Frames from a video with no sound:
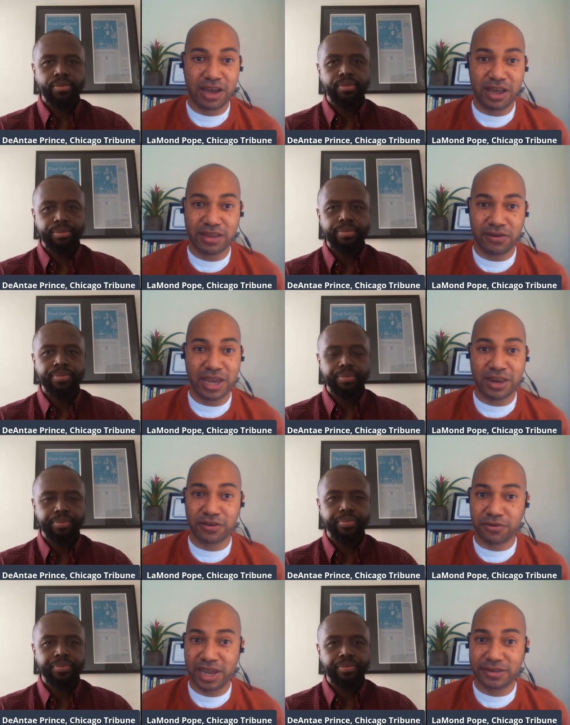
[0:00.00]
Speaker 1: Uh, you know, he had a
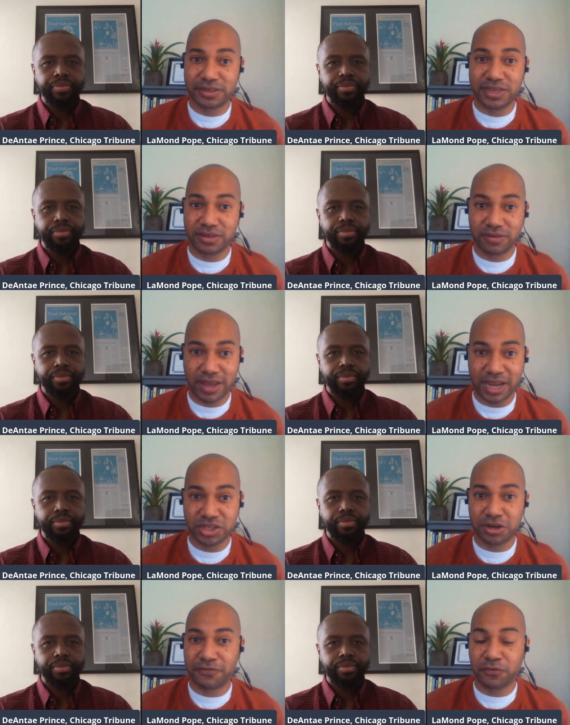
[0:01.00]
great season
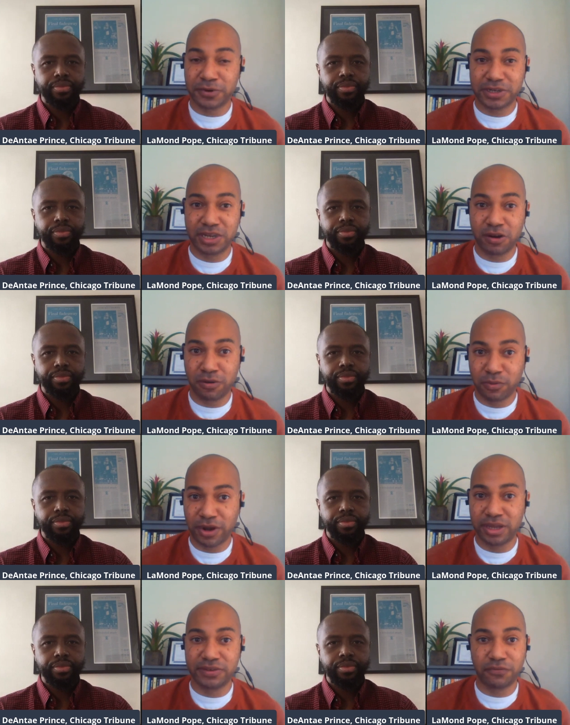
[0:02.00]
last year: 14 home
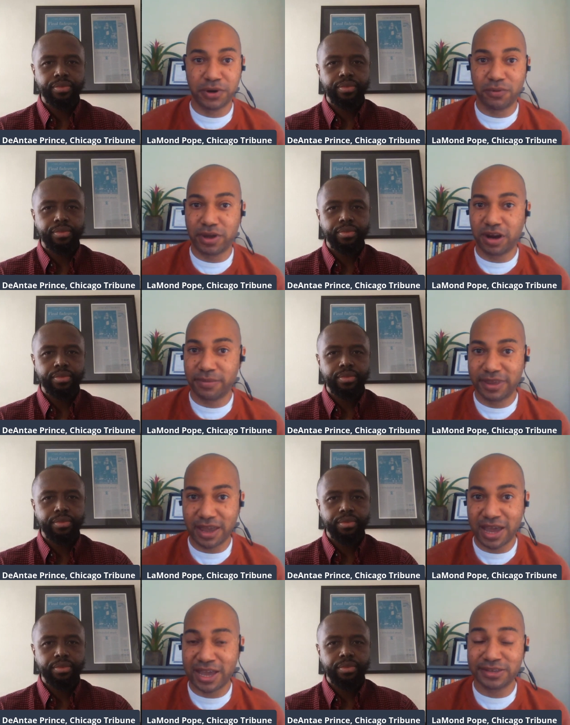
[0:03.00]
runs, 41
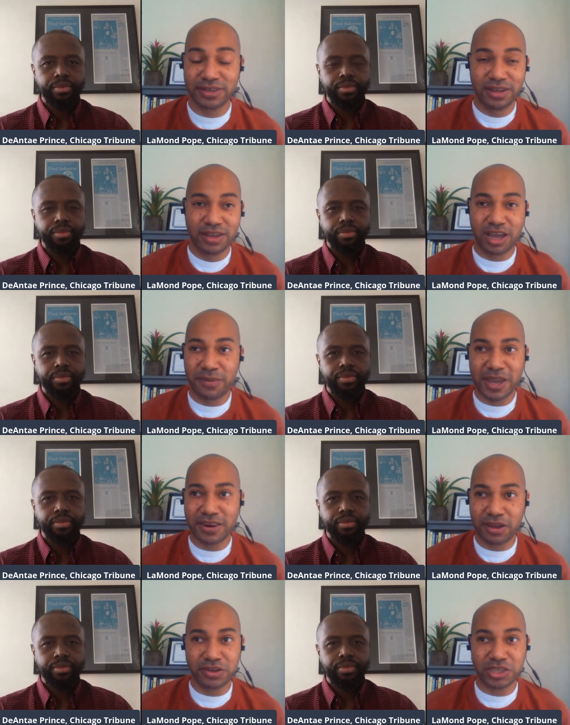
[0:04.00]
RBIs, um,
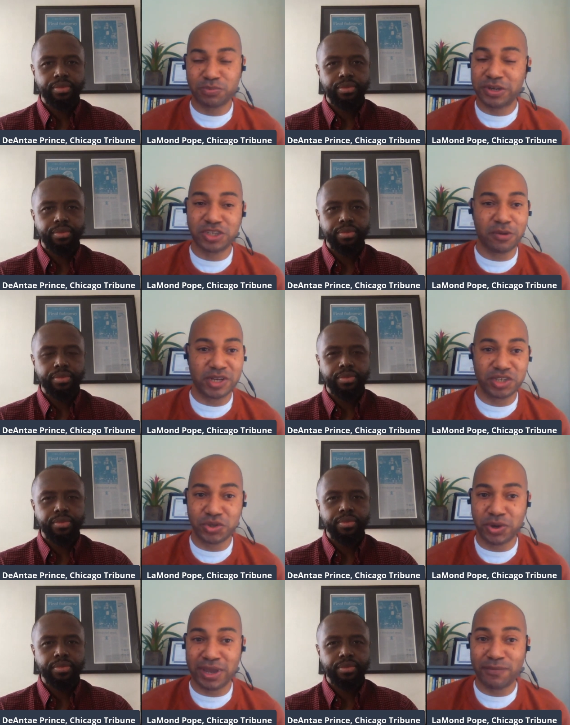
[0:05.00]
and you know, it just brings so much
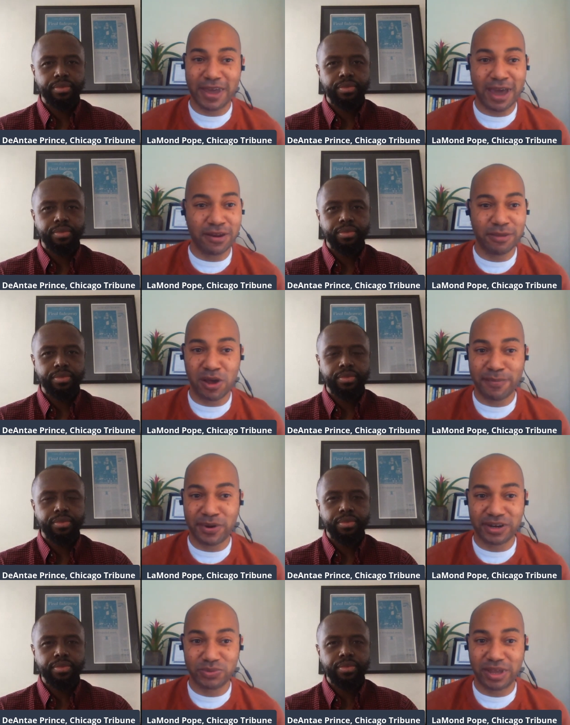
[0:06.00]
joy out on the
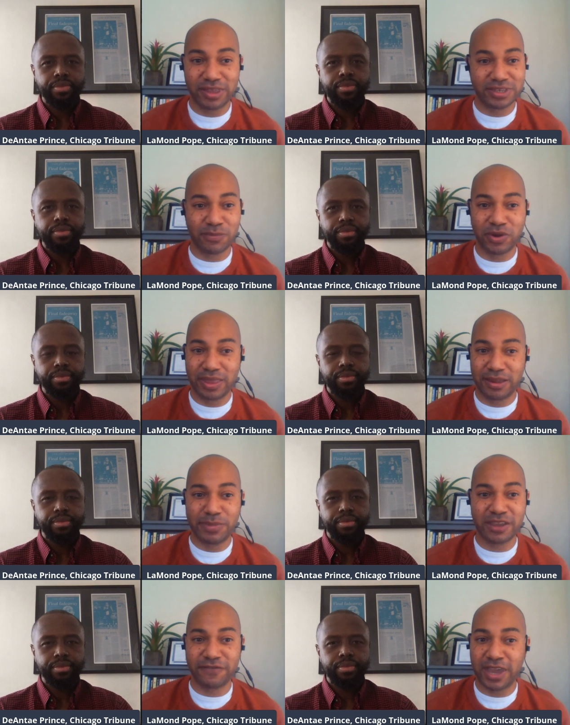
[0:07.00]
ballpark as well. He's someone a
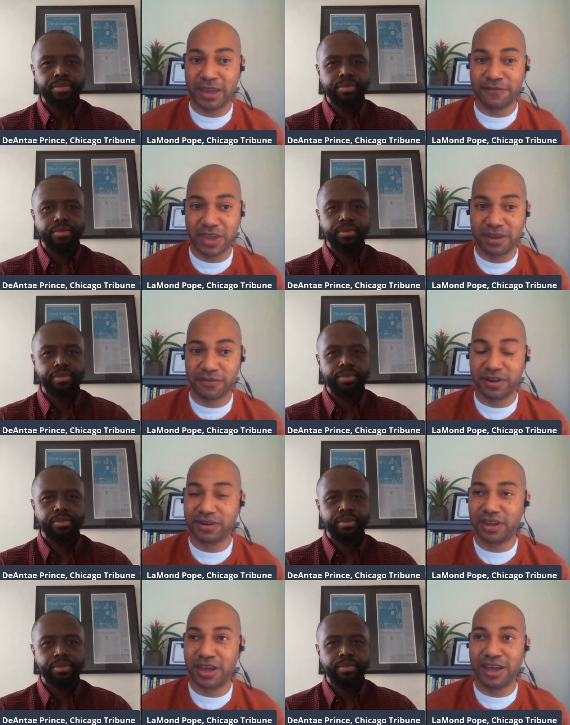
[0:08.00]
big fan
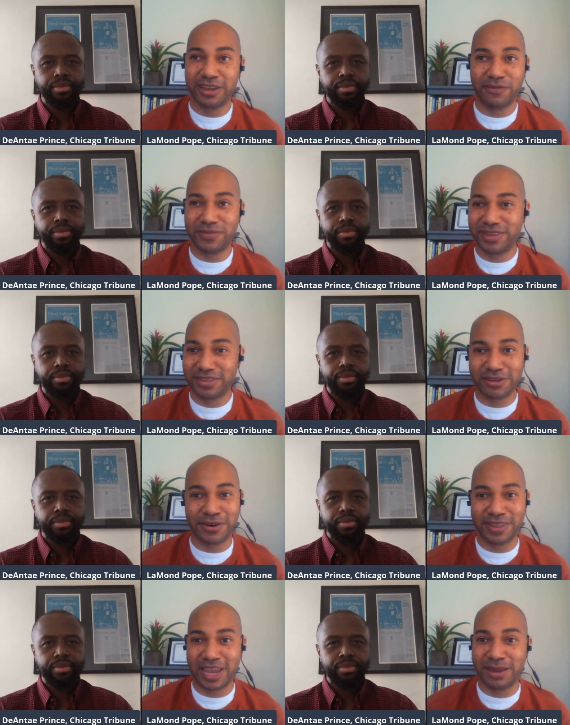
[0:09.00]
favorite. Uh, you know,
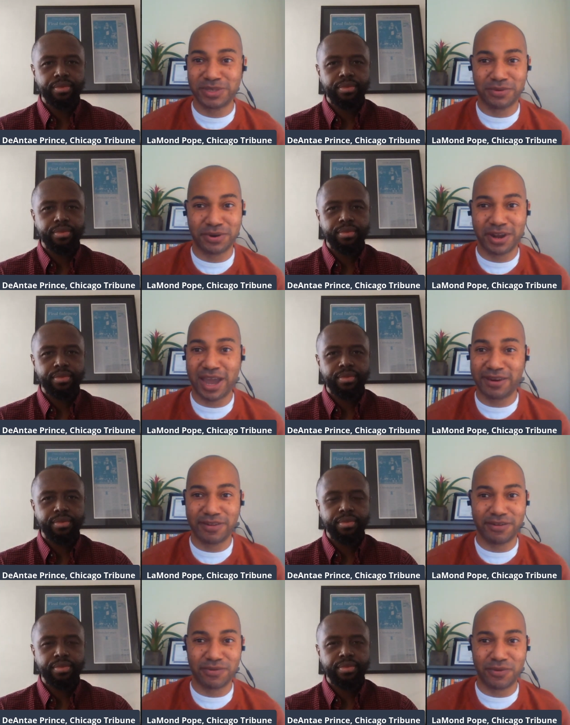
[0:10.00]
during the games that we were at,